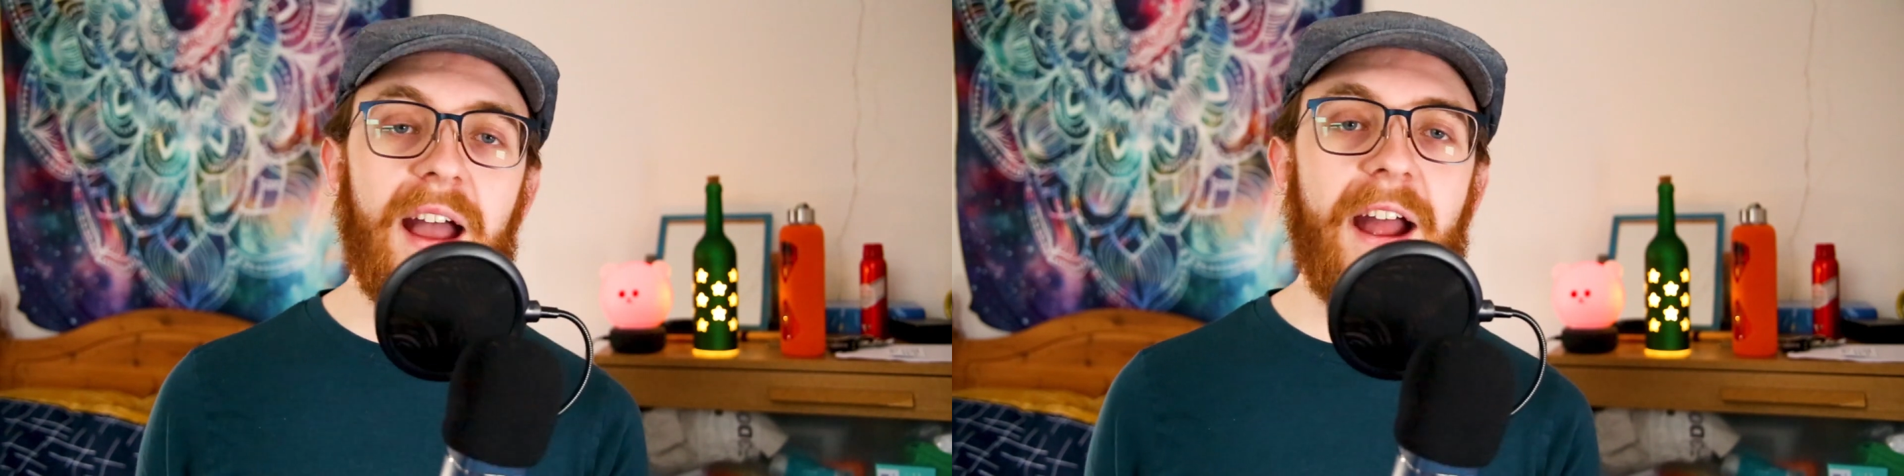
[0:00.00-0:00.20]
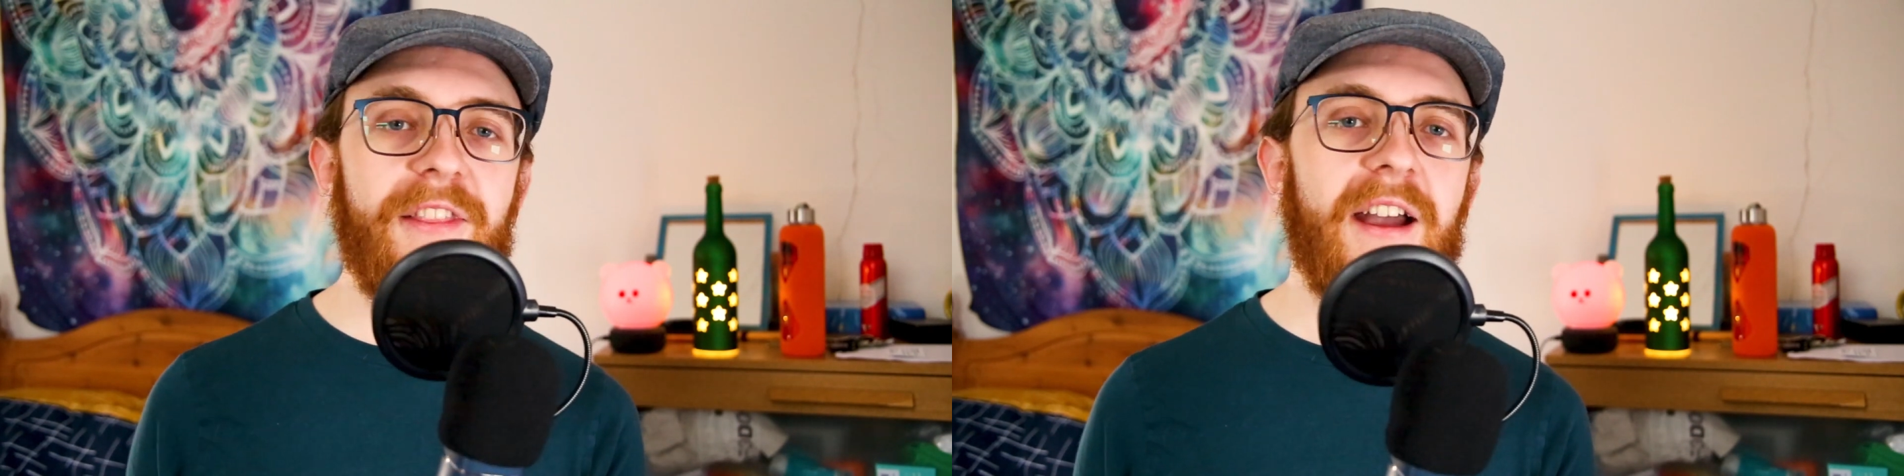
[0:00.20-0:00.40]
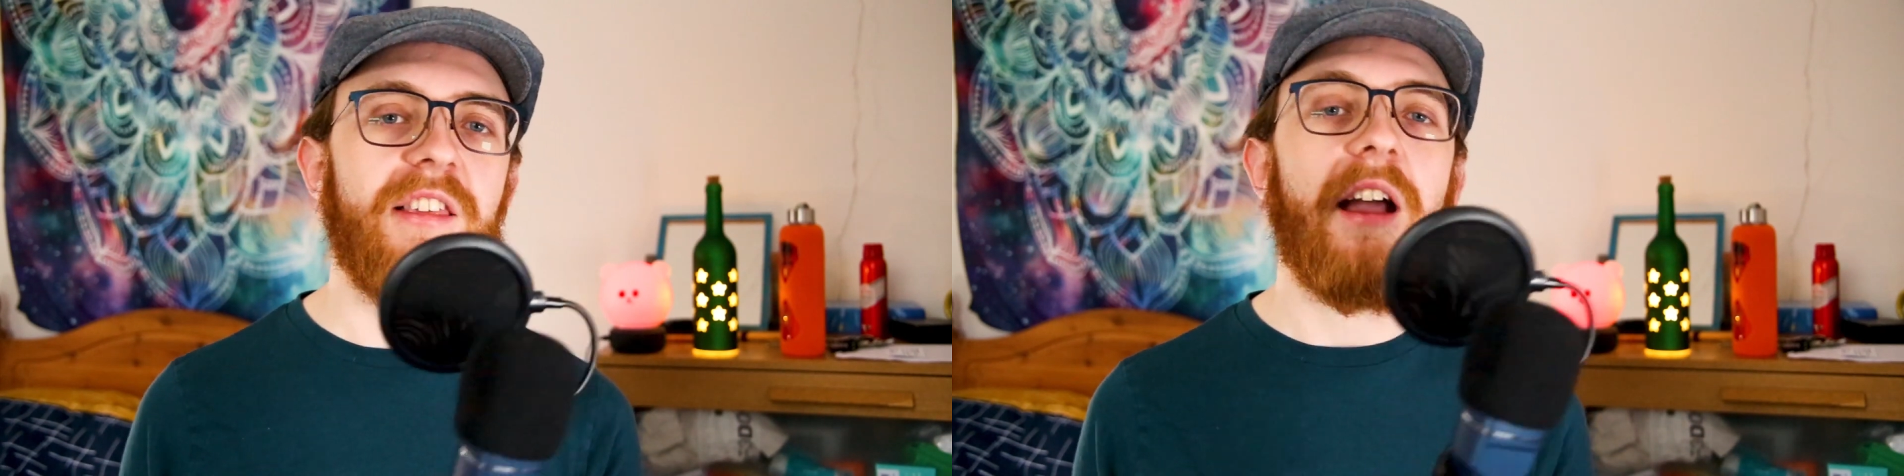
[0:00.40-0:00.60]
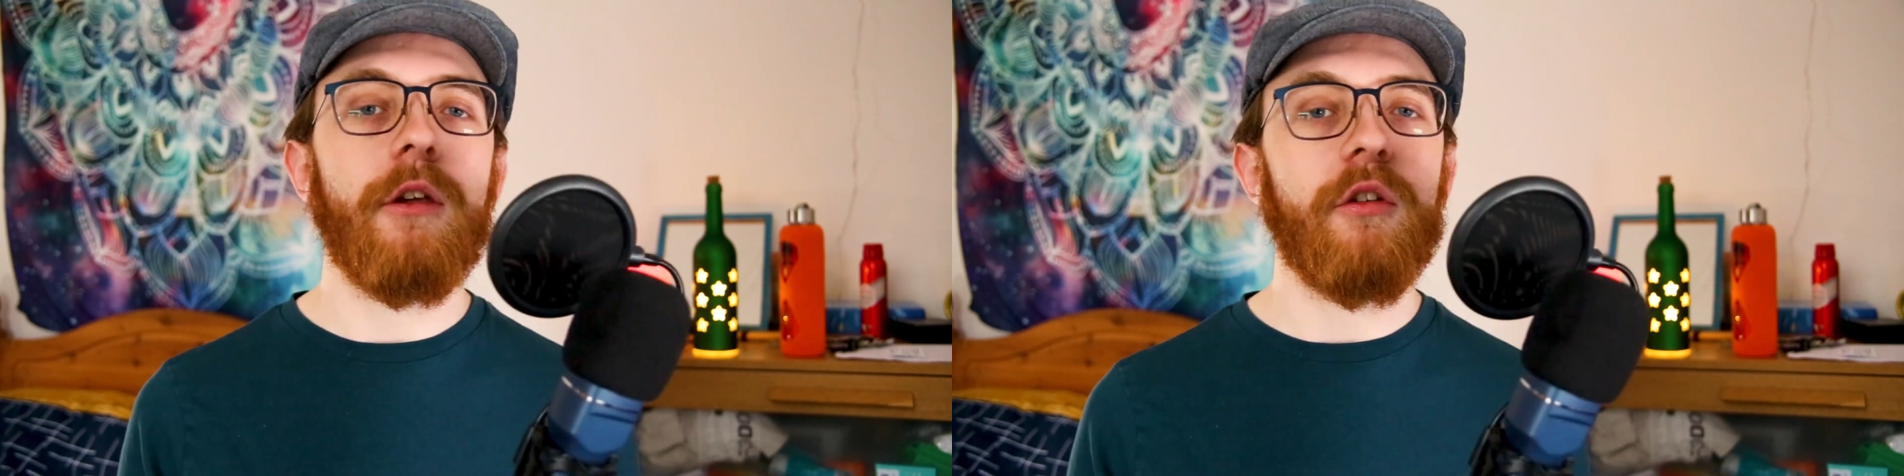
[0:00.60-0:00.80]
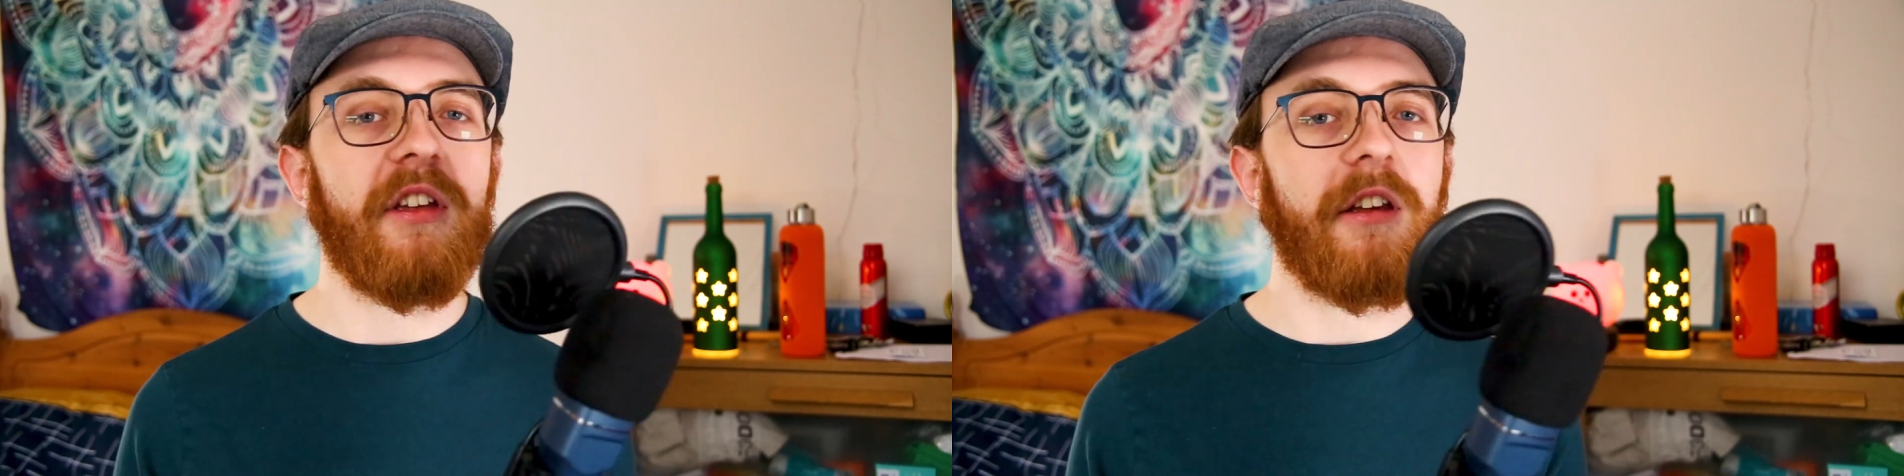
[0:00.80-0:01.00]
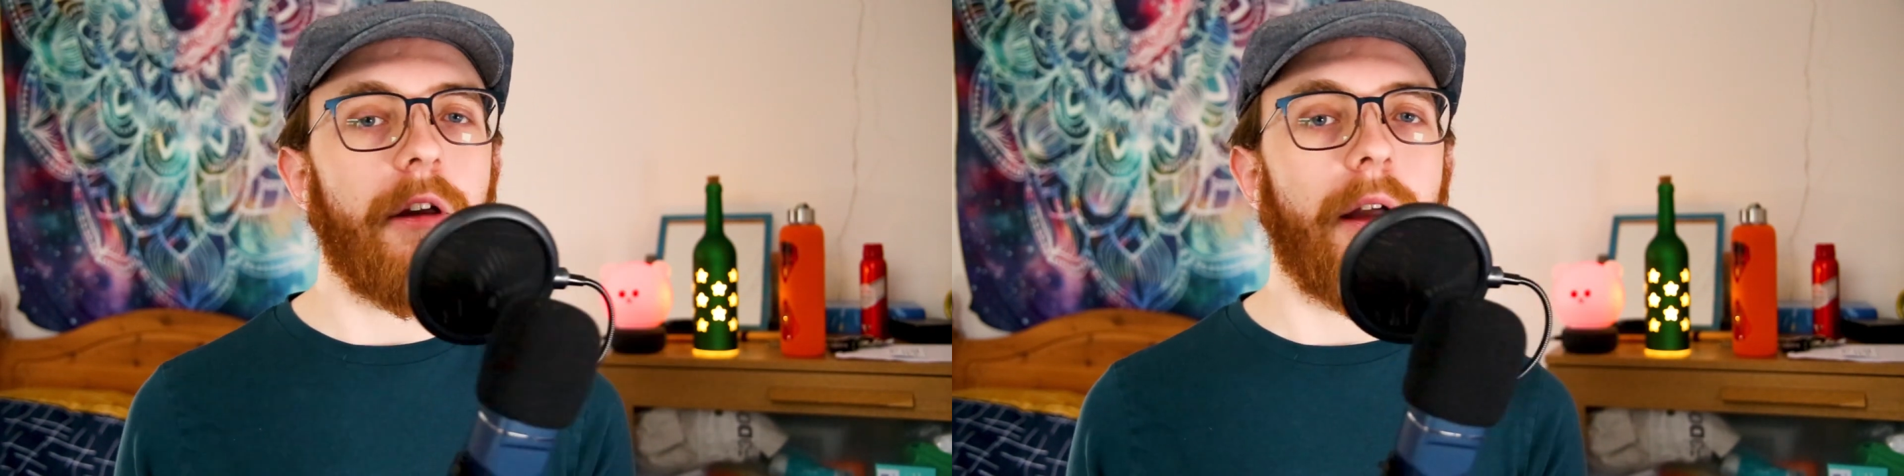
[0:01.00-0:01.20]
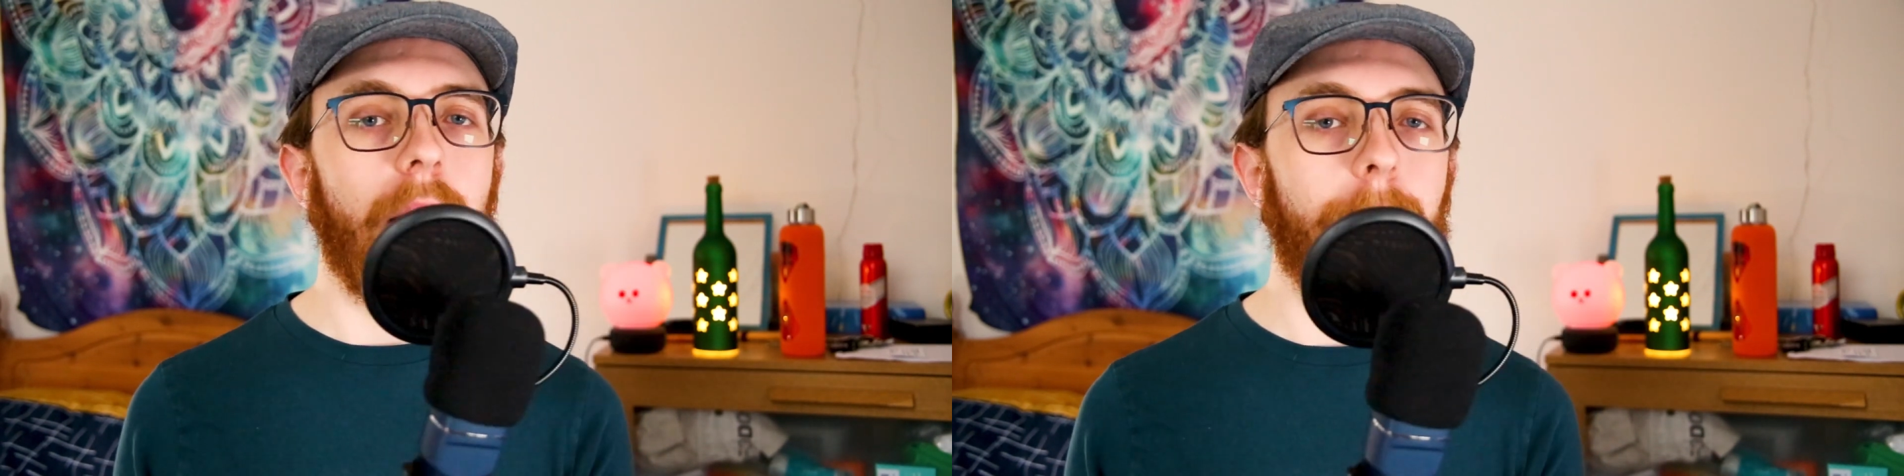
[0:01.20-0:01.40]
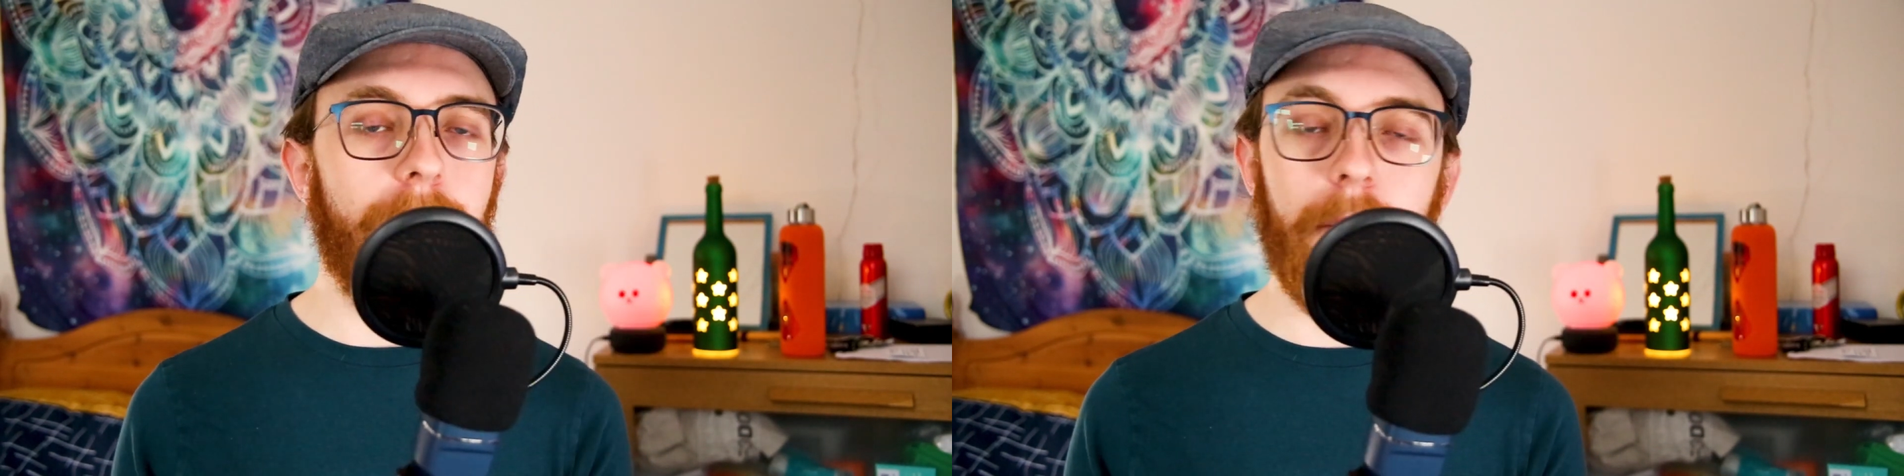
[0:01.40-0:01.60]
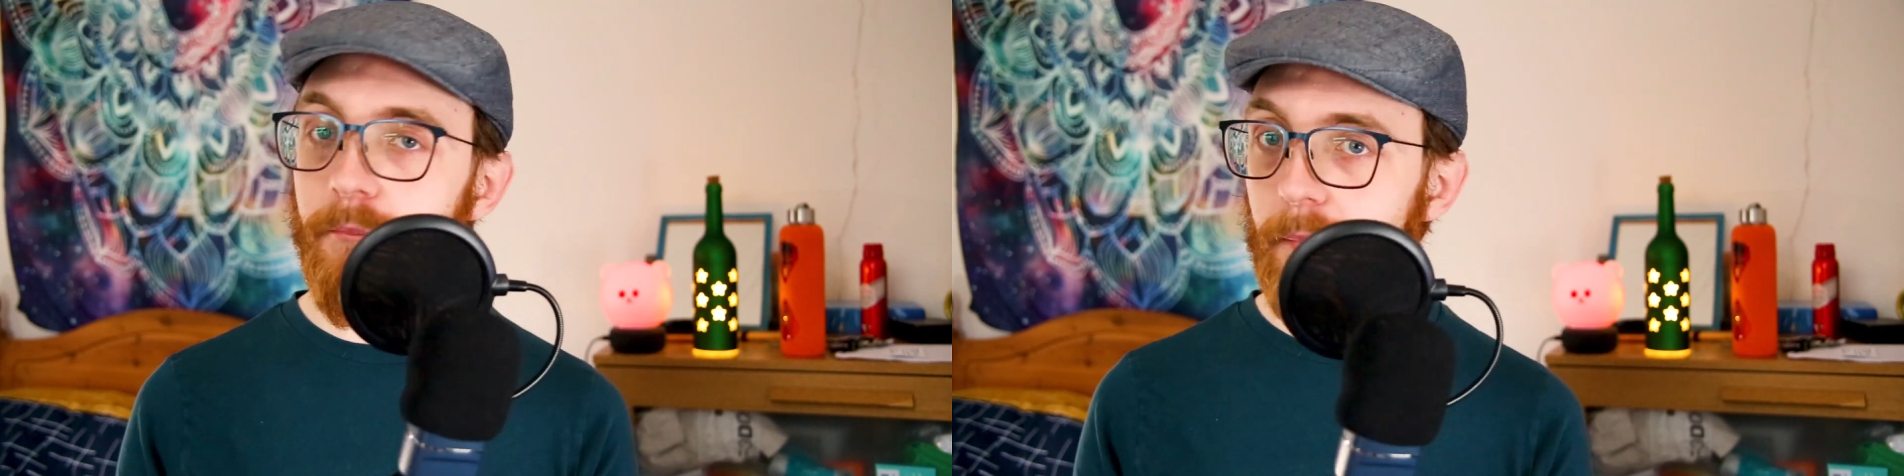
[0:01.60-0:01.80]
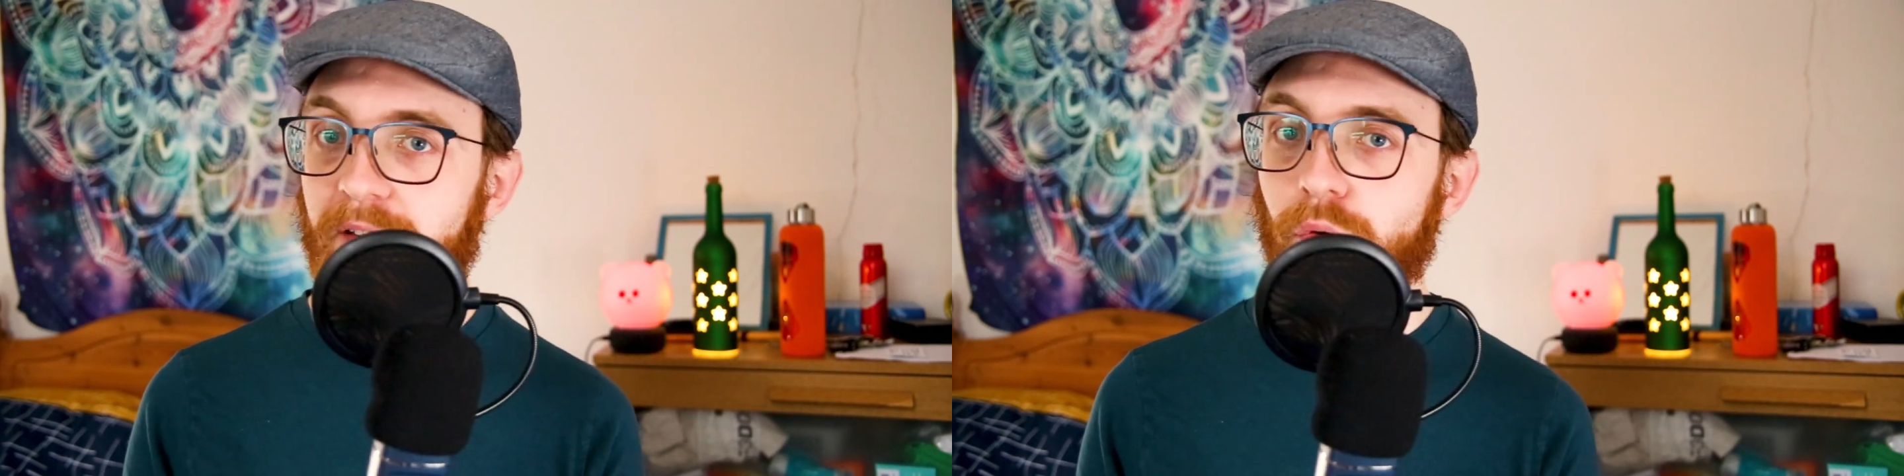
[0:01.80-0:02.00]
and that is how you sync up
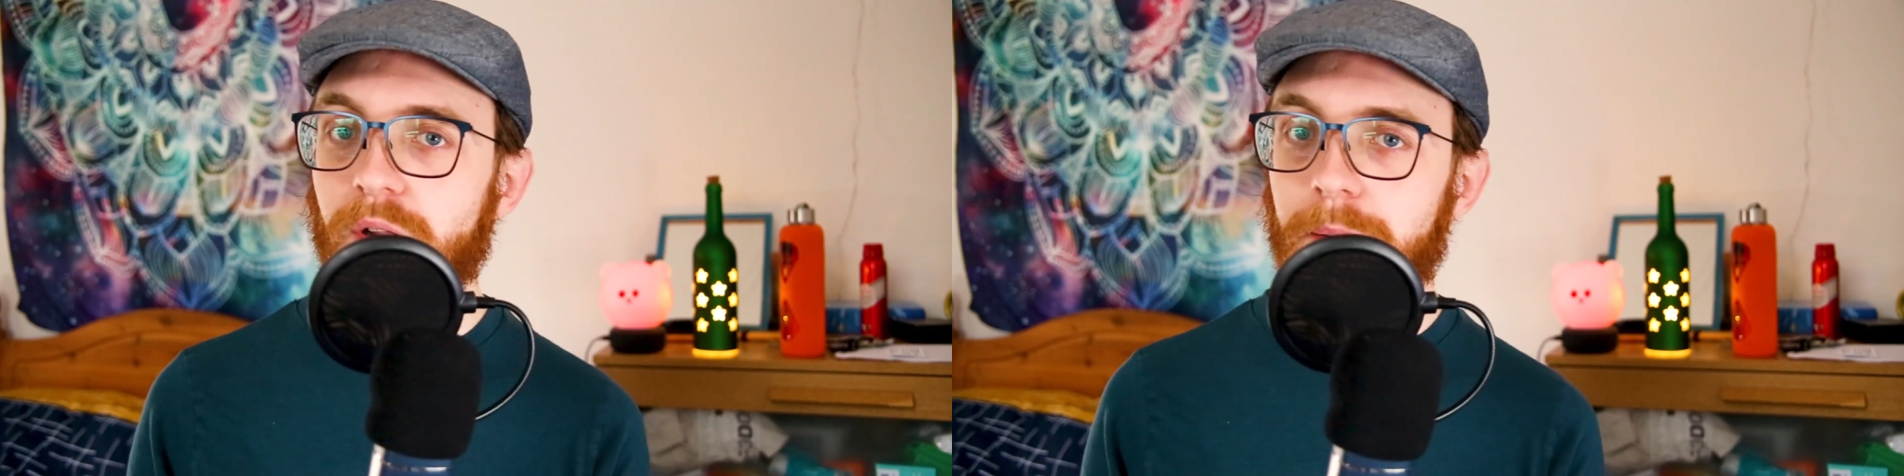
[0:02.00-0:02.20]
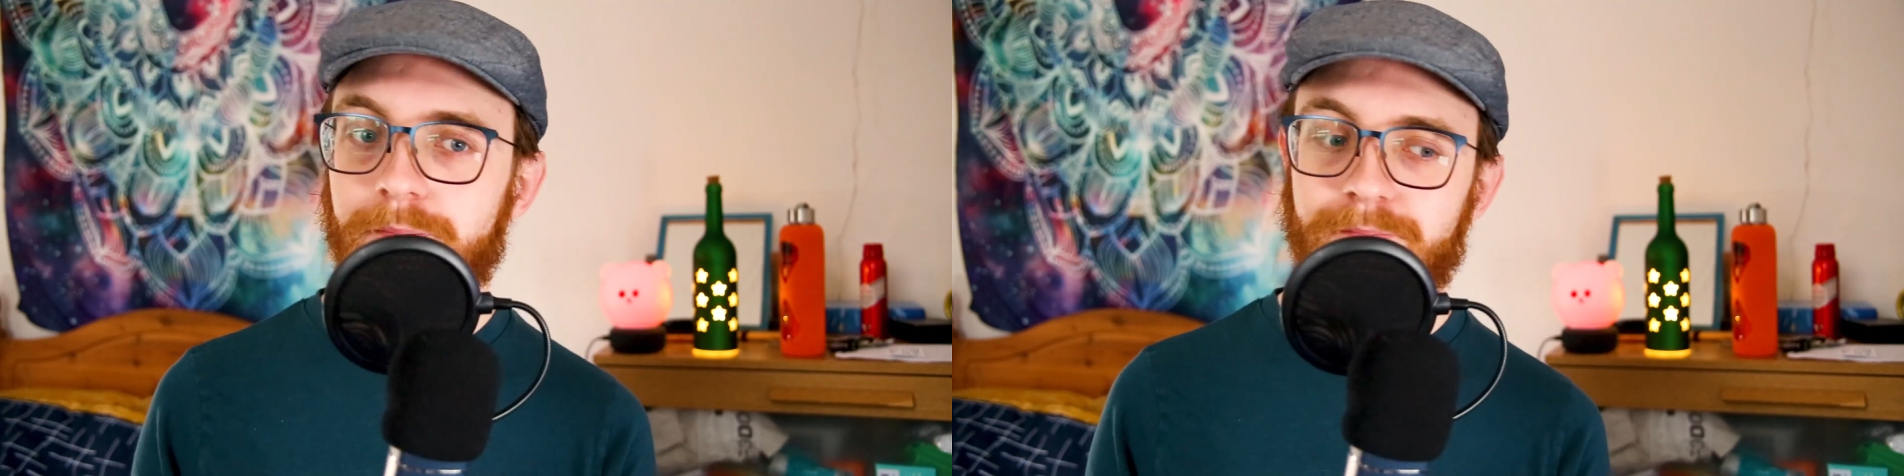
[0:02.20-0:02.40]
manually.